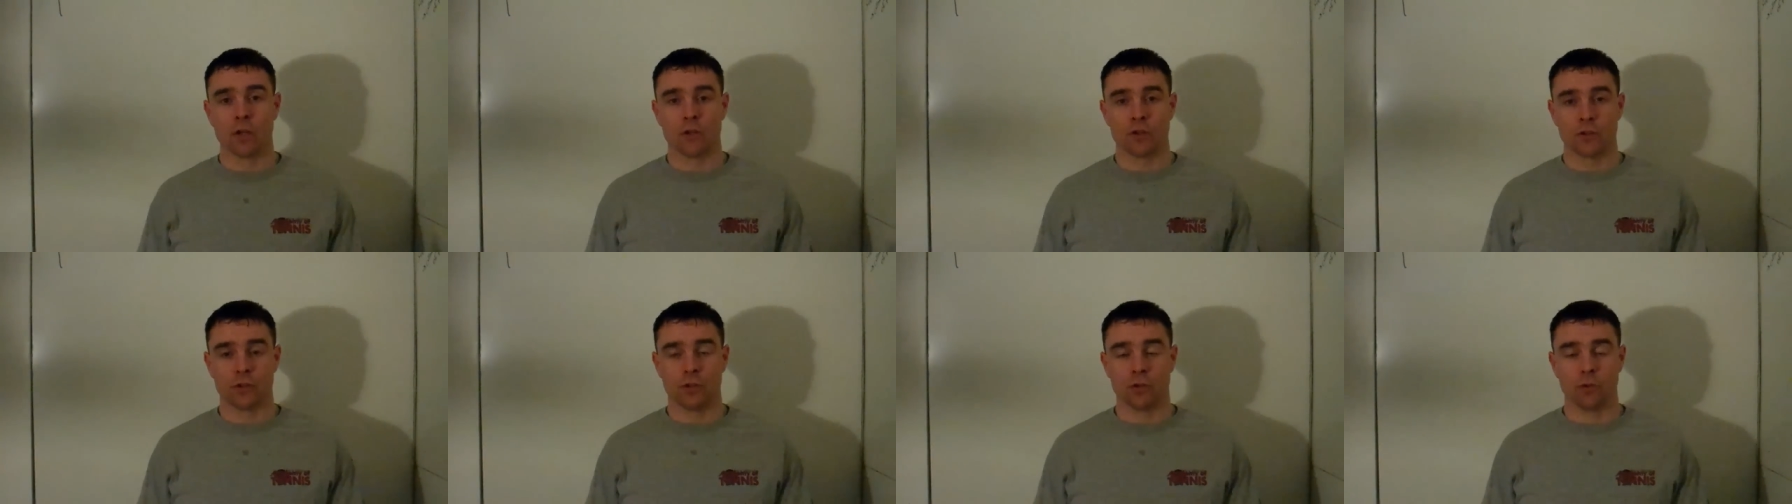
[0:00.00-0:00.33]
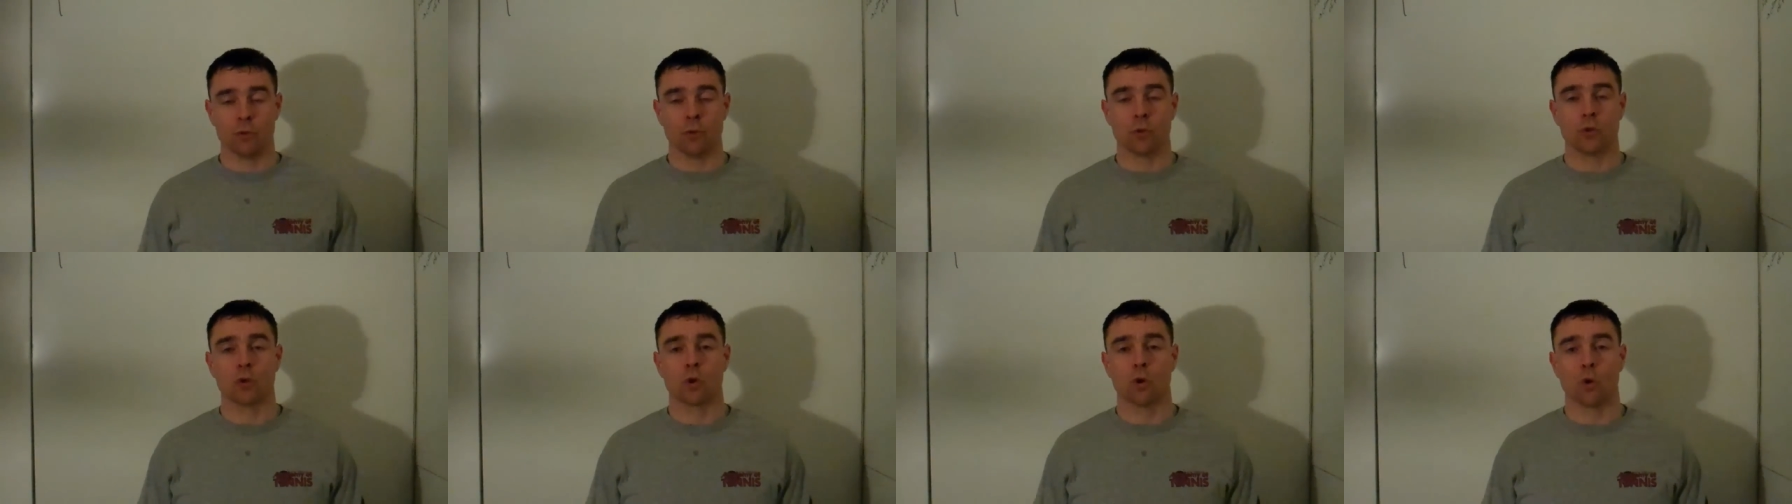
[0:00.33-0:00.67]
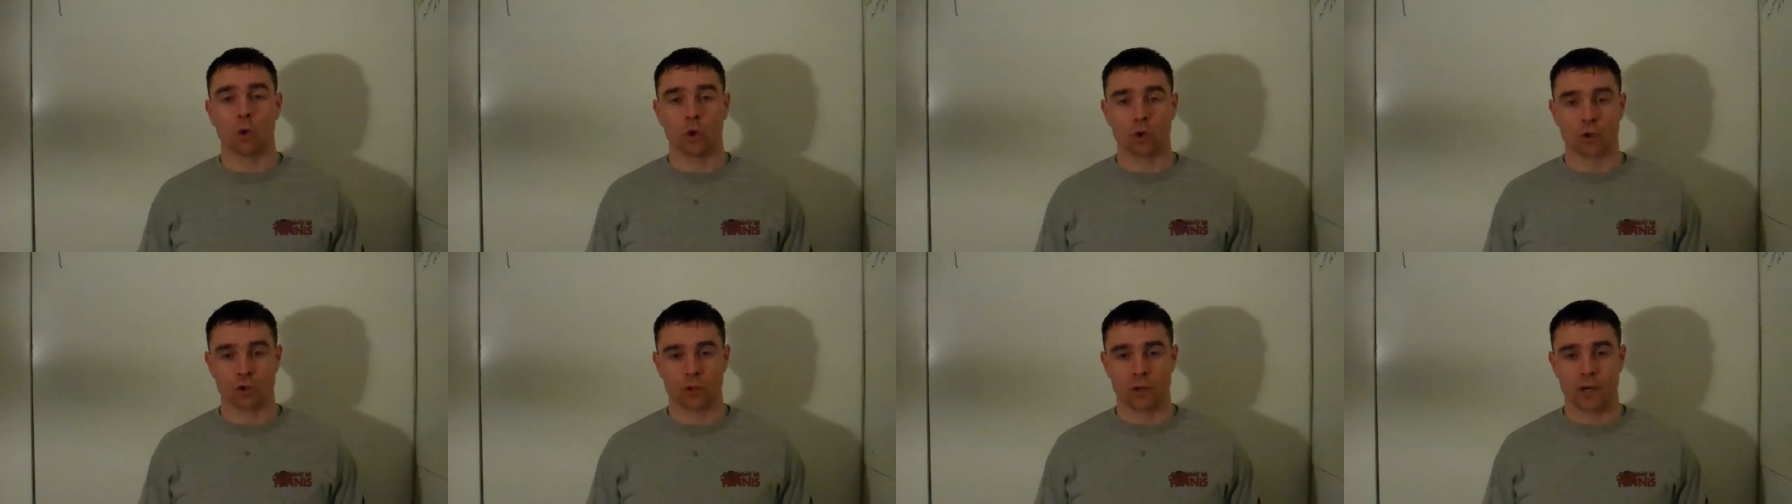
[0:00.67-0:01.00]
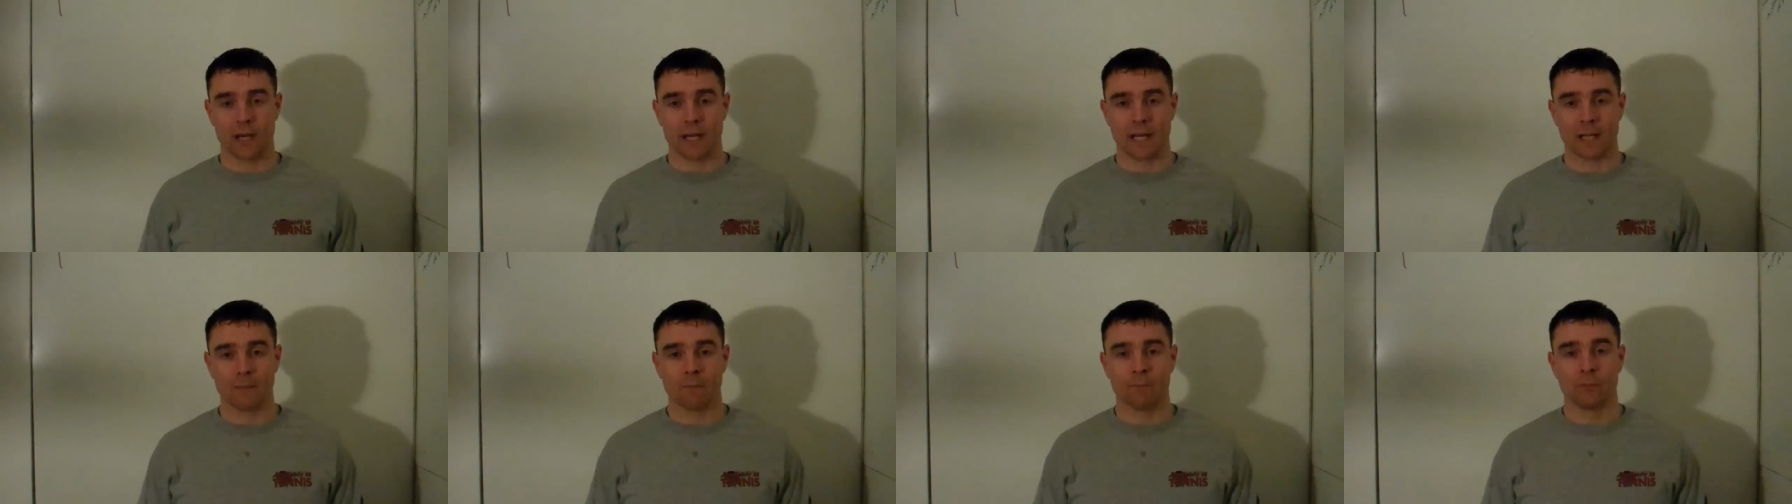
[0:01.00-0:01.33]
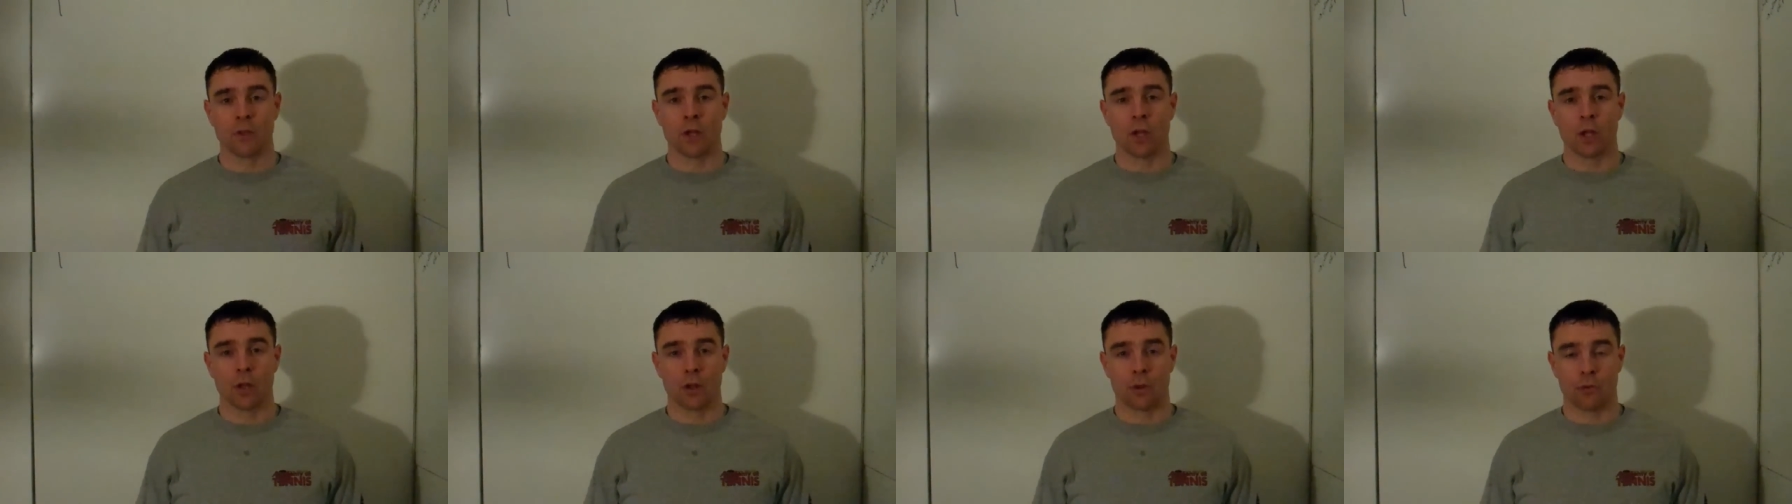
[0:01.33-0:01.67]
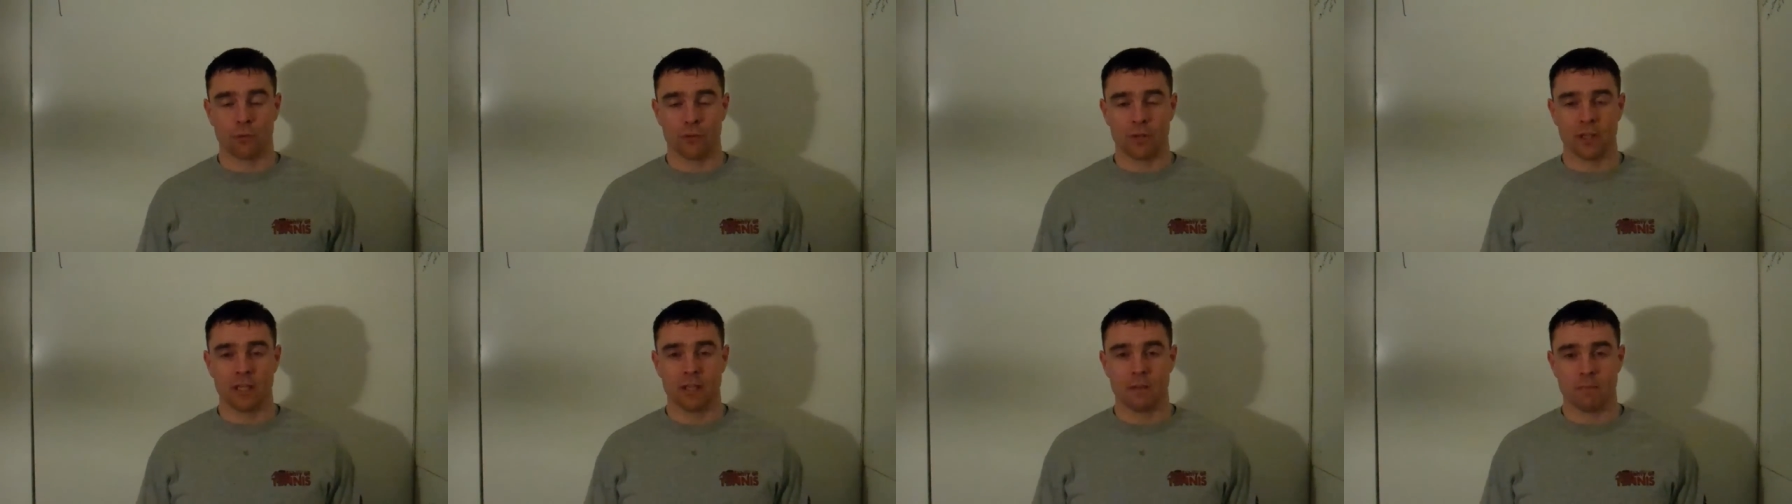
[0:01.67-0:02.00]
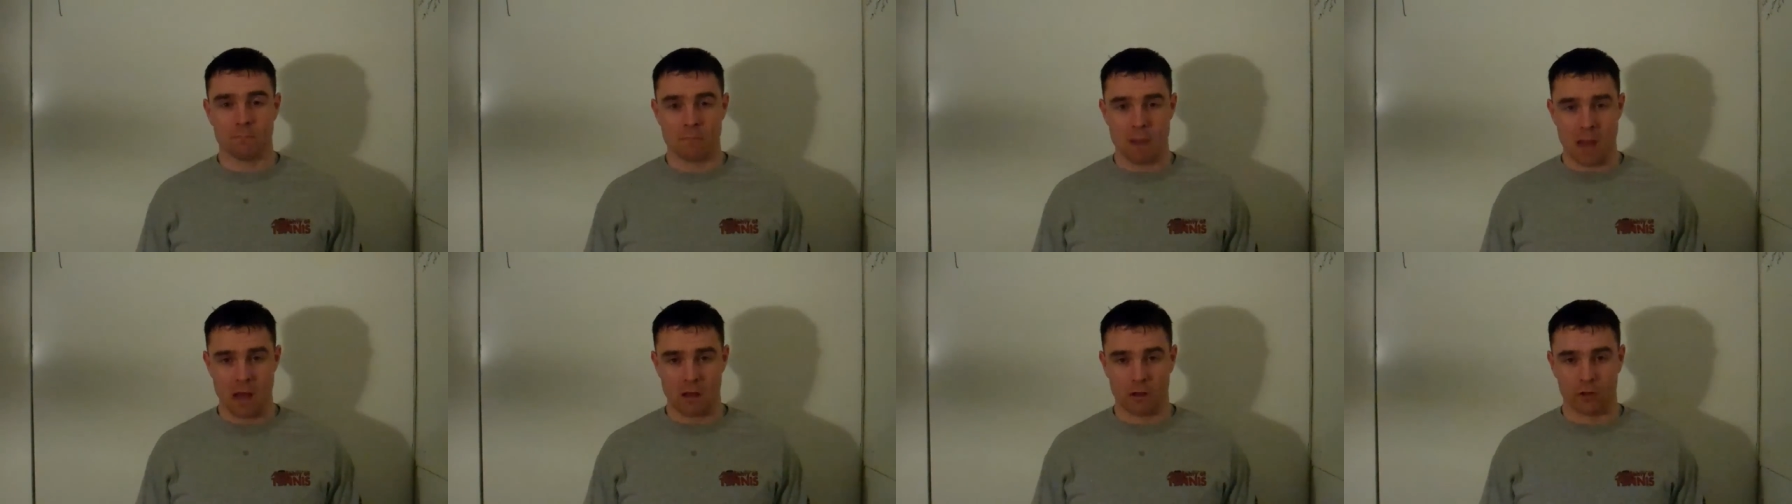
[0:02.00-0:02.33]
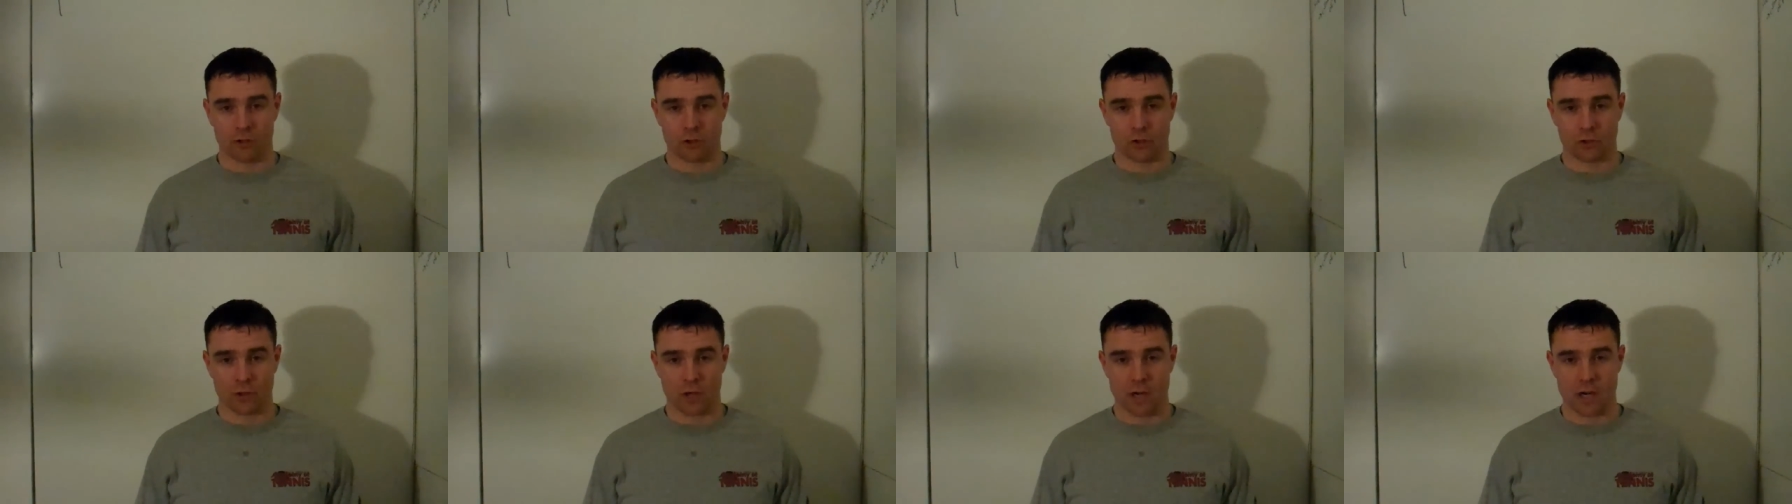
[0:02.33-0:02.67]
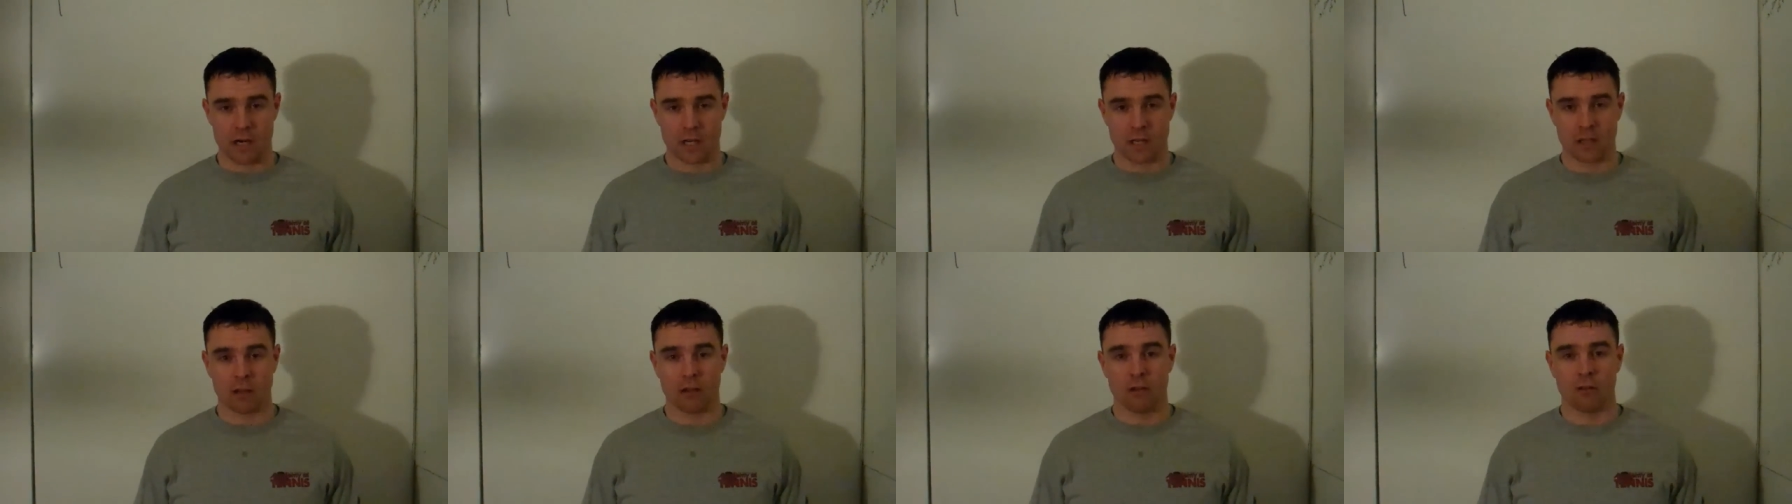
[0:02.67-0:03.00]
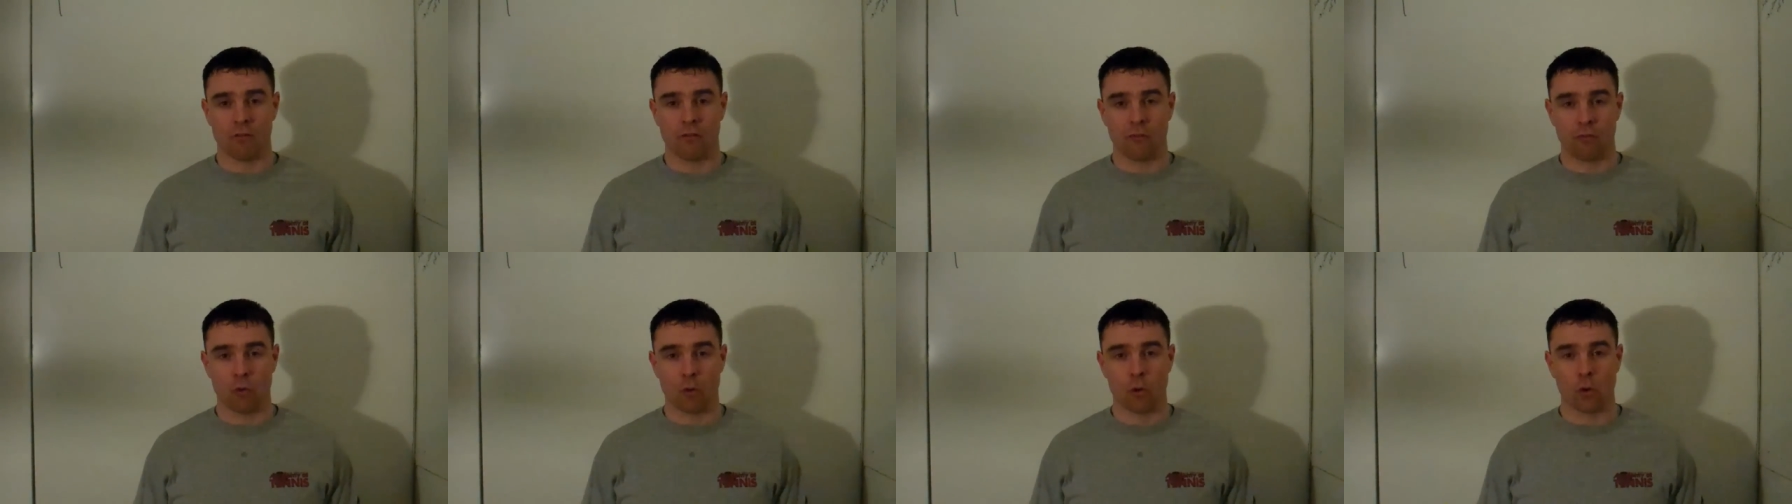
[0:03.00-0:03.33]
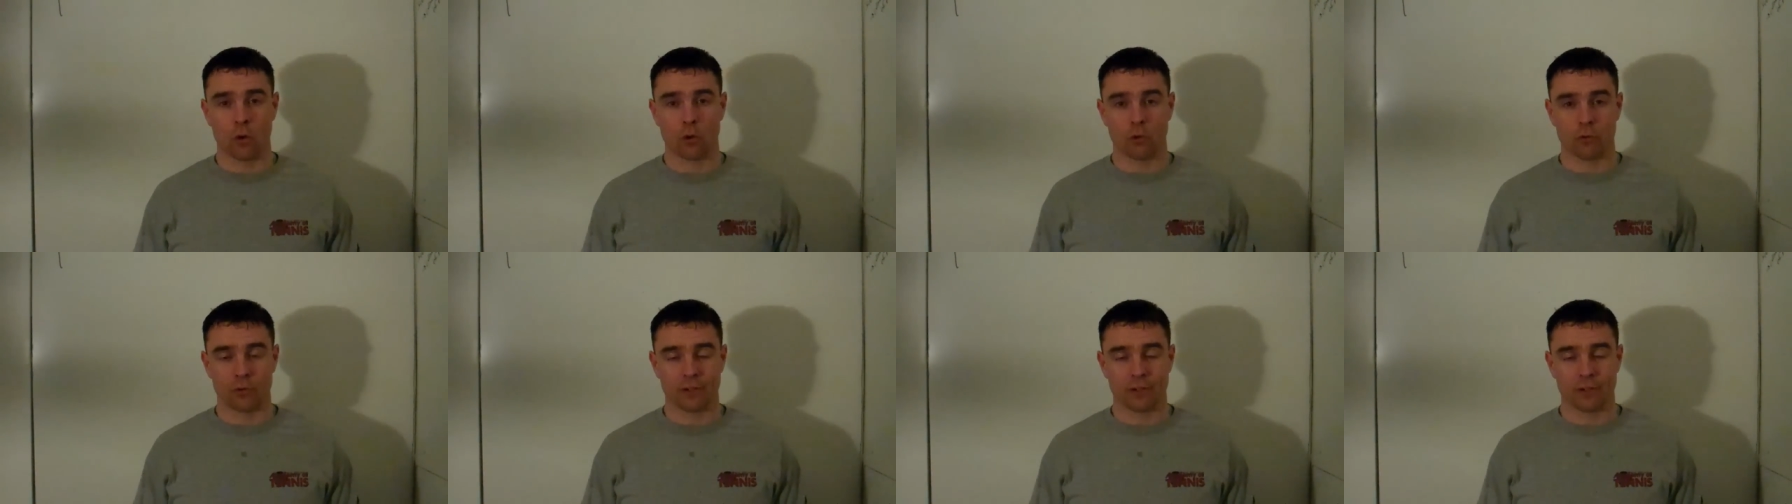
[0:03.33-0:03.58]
Two, core training three, balance training, four,